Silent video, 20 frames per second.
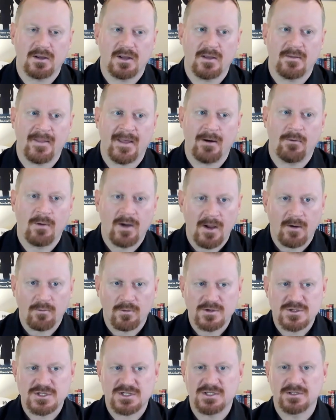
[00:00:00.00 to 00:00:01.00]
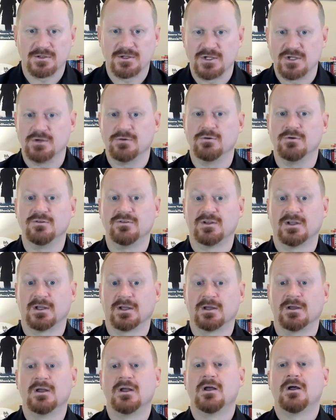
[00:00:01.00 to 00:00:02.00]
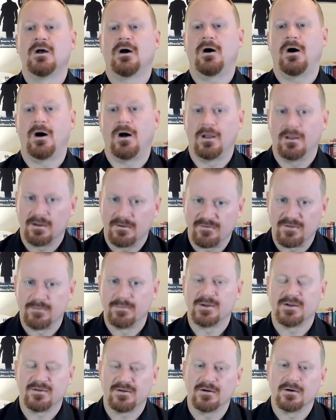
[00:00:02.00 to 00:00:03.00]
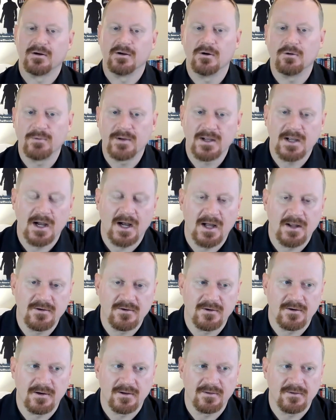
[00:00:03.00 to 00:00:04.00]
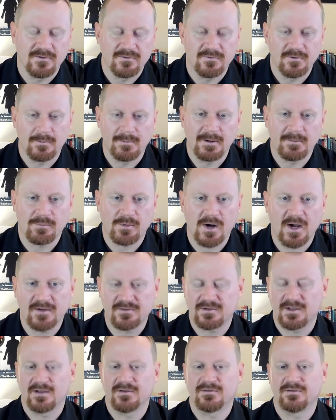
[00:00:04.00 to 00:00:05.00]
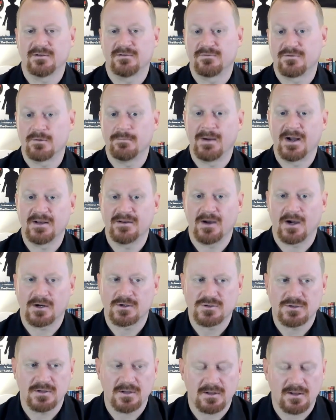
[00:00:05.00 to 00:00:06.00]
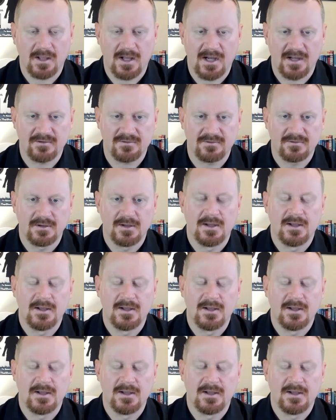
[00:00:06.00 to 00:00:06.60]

And that way we're still using all of the material we got during this filming process and from my doctorate class